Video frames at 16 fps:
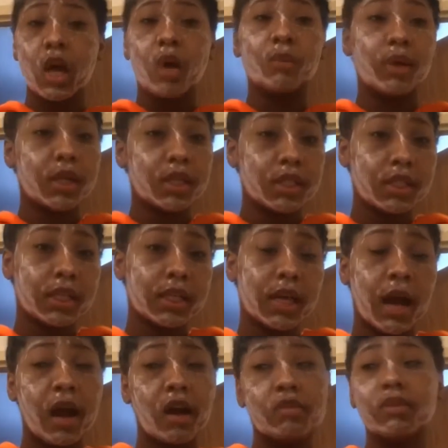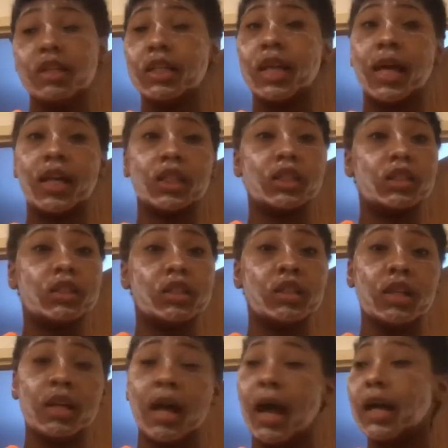Personally, I really like the
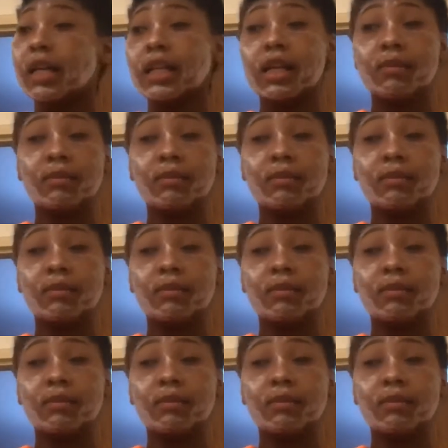I clean